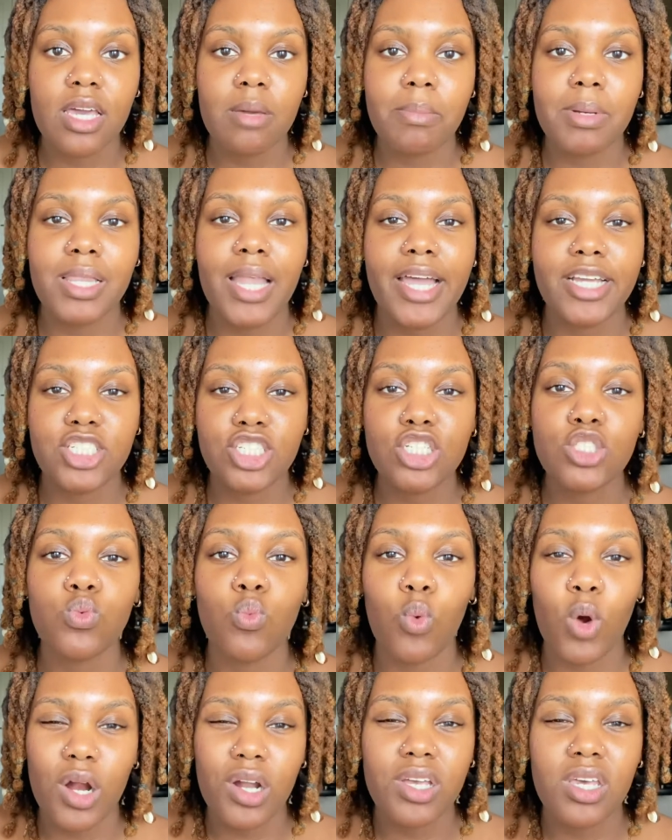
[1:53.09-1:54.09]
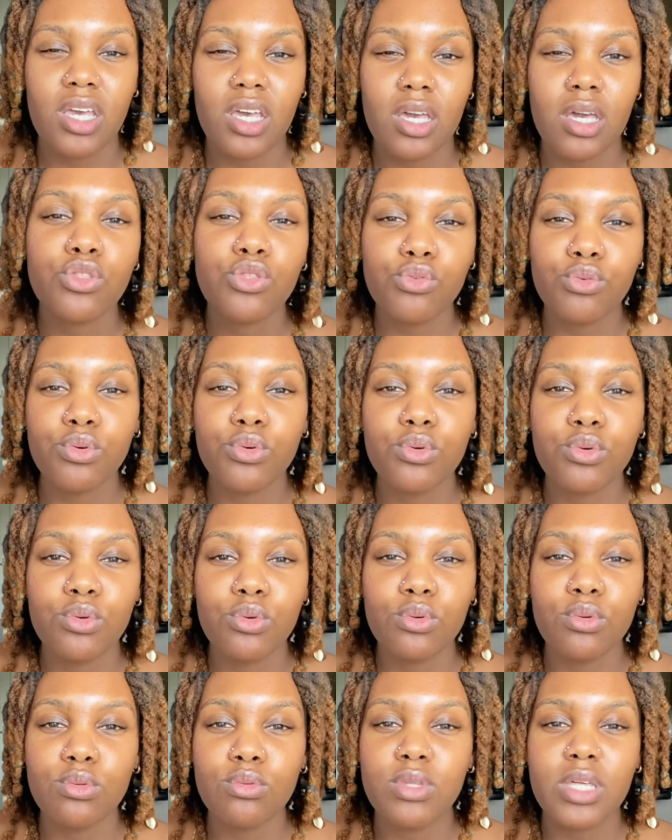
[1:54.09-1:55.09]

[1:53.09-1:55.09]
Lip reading: but just working through